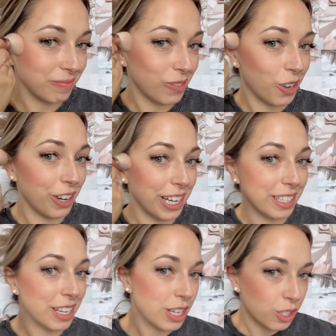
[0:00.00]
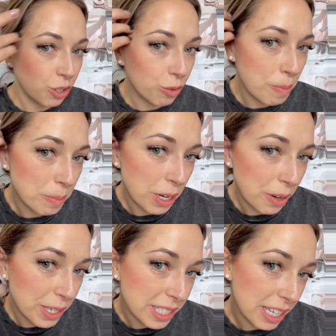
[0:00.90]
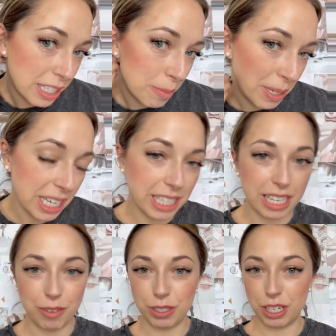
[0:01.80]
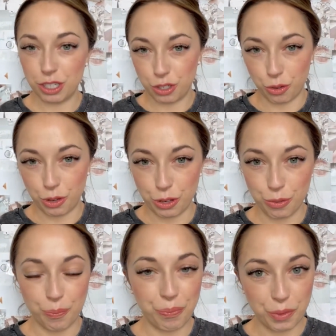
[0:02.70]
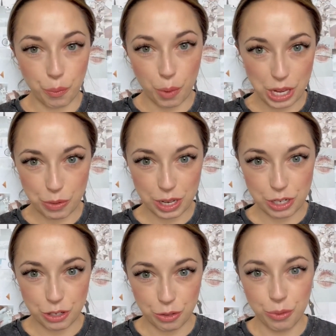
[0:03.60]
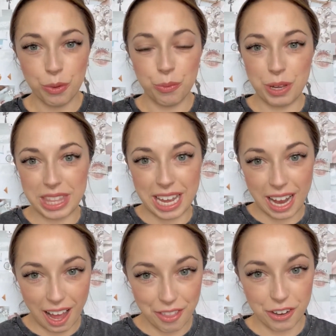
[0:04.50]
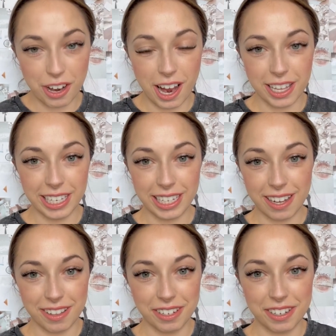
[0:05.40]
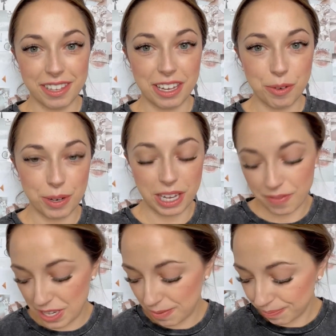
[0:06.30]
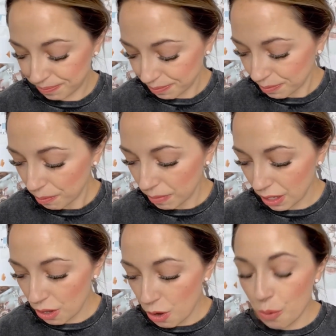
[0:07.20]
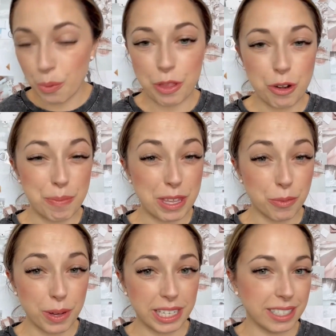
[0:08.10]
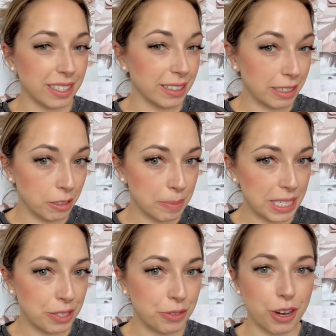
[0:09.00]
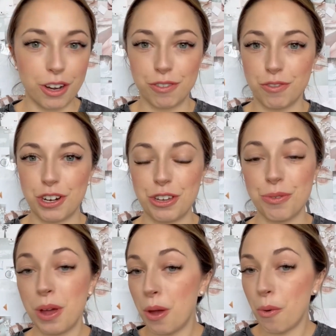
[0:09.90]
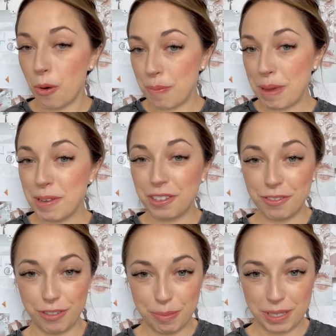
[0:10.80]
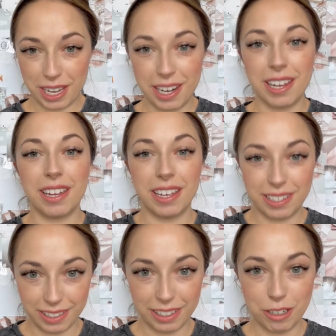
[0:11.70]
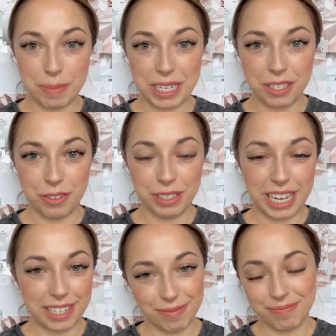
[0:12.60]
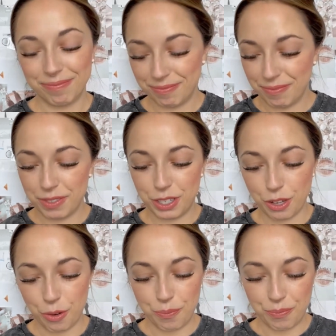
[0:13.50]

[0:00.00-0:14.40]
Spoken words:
All right, so remember how I said in the beginning that I was gonna show you what you can do with that other highlight color that you were given? Whether it be the one that's a little bit too dark for you, or maybe on the flip side, it's a little bit too light. So